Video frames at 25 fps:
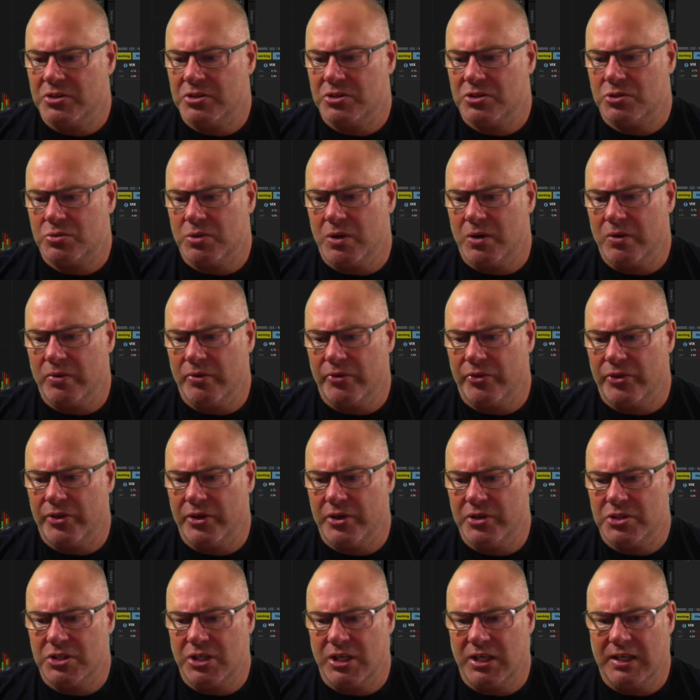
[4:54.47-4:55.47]
12,
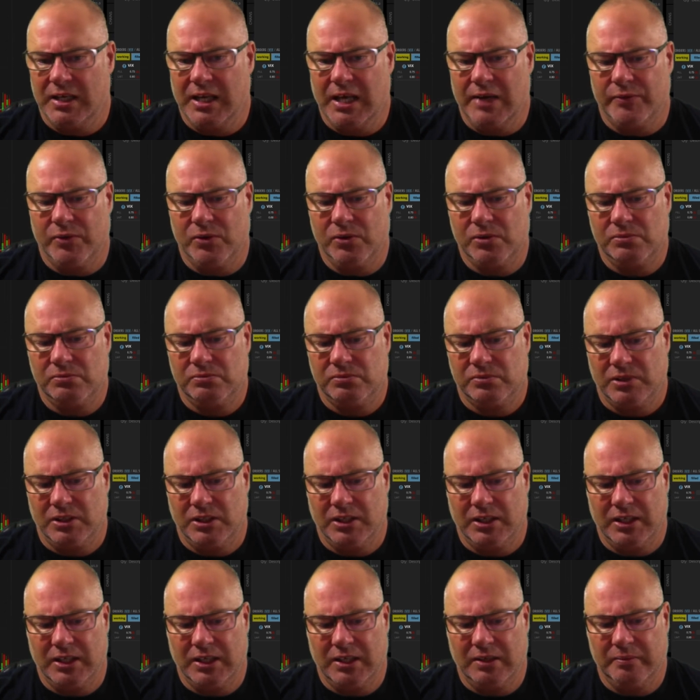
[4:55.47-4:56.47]
13 level
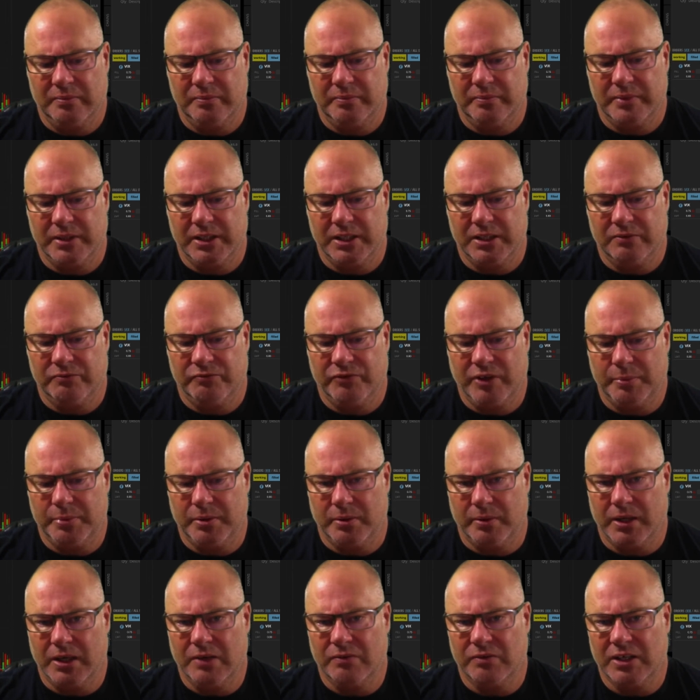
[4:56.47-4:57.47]
in
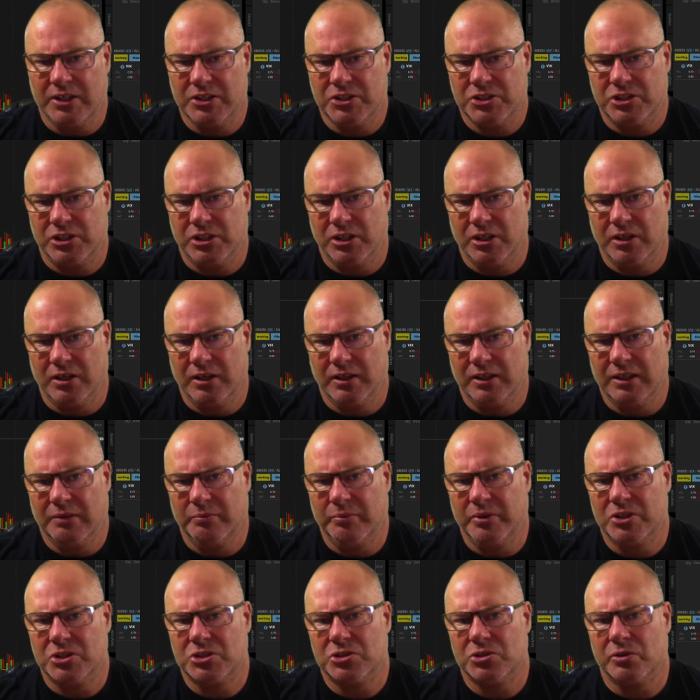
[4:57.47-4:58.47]
February of last year, and then
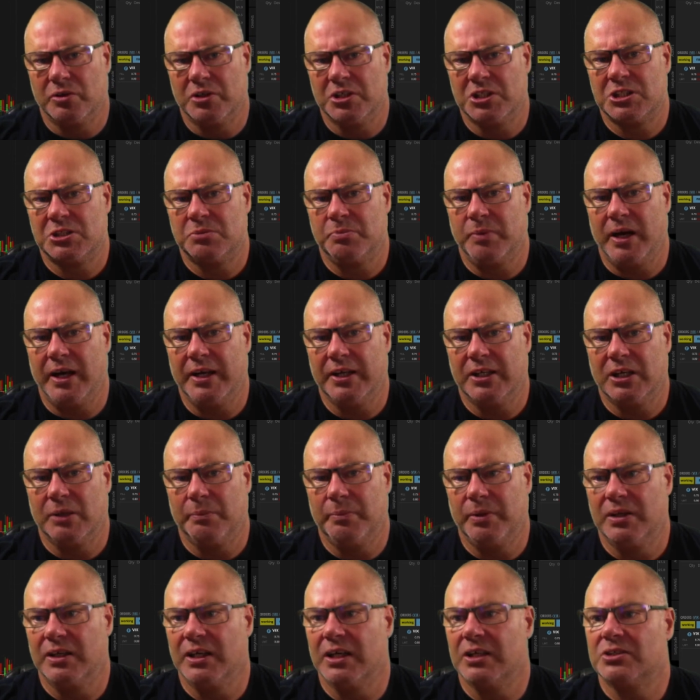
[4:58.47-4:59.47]
we saw it spike
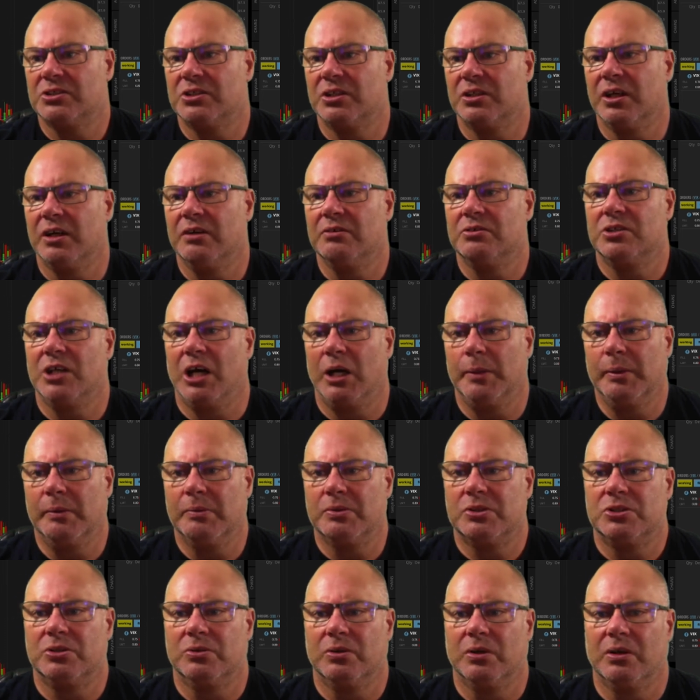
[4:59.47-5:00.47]
up in next to no time
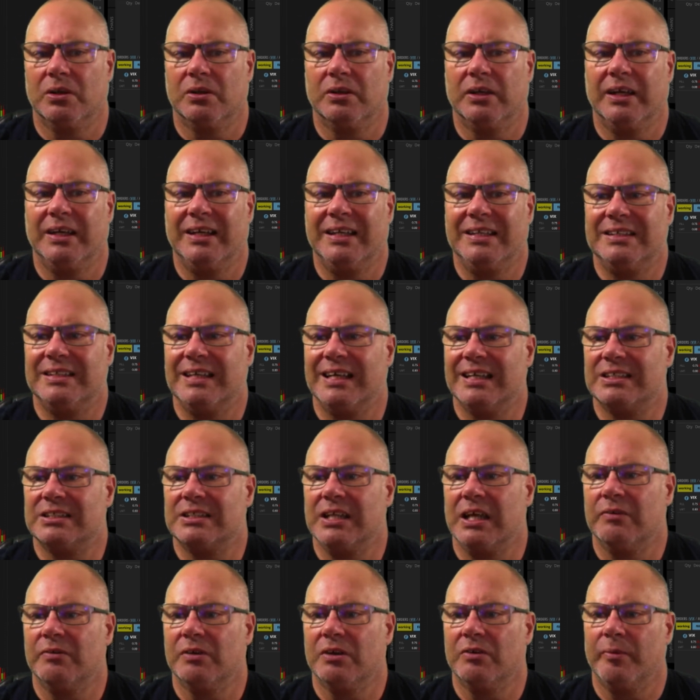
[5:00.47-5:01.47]
up to an index
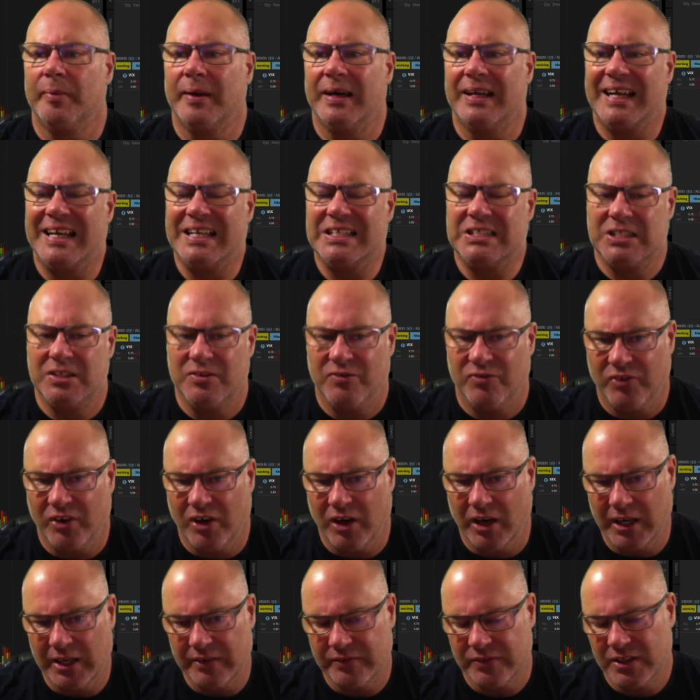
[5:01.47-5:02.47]
level of about
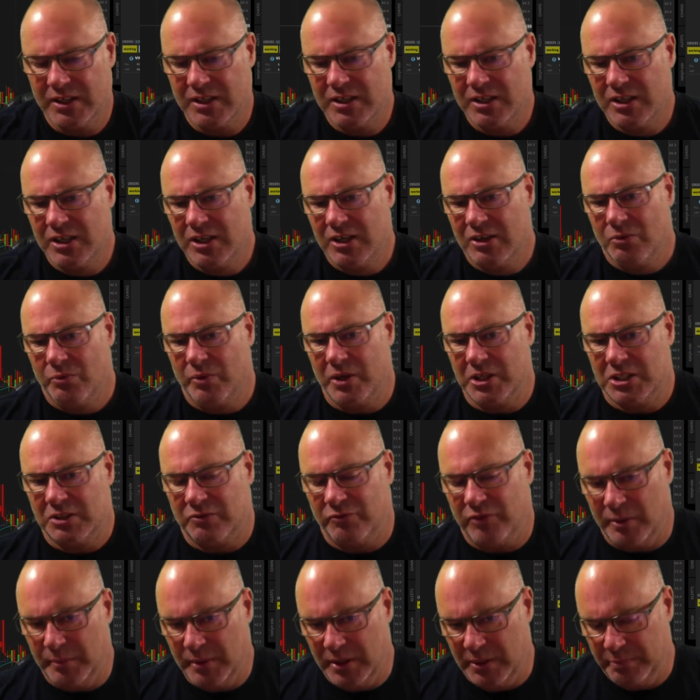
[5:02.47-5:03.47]
85, which
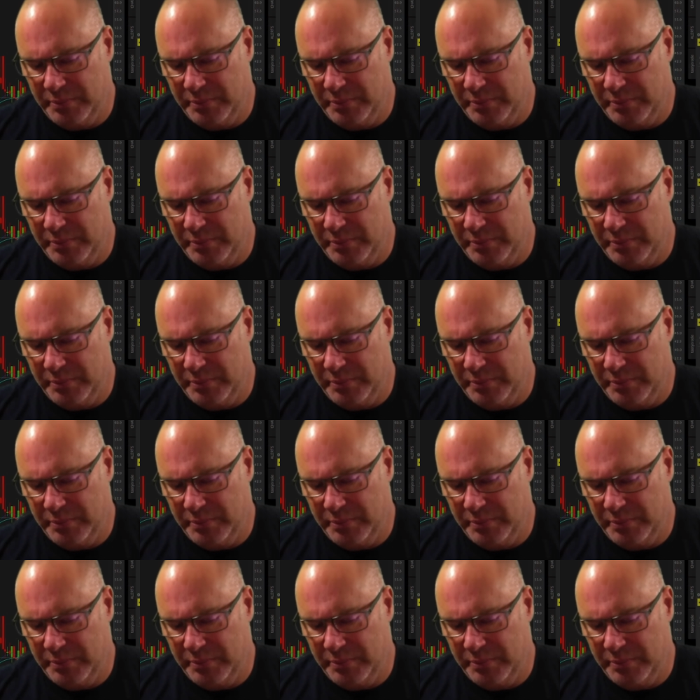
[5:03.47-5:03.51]
from a